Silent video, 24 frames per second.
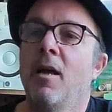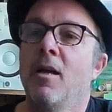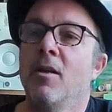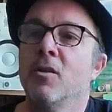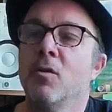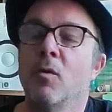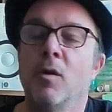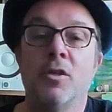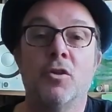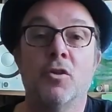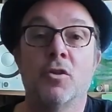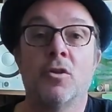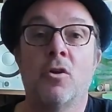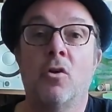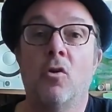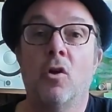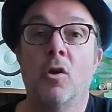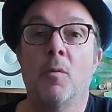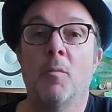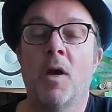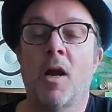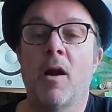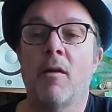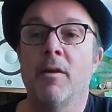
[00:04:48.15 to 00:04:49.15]
So I just call
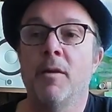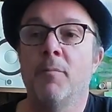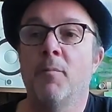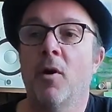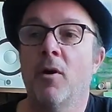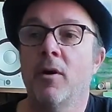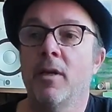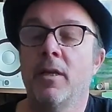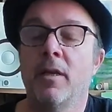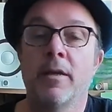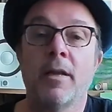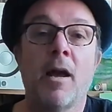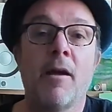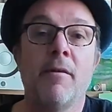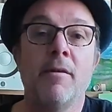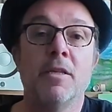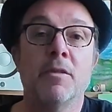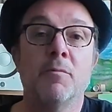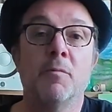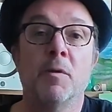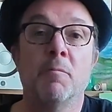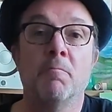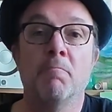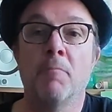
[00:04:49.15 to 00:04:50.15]
him Harry Pike, and
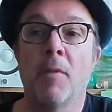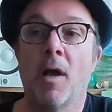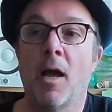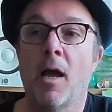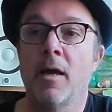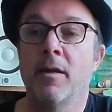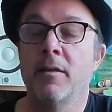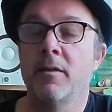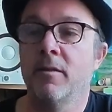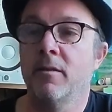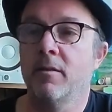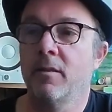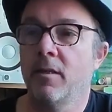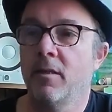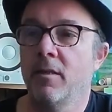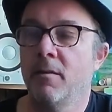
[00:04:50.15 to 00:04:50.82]
Harry's a bit mad.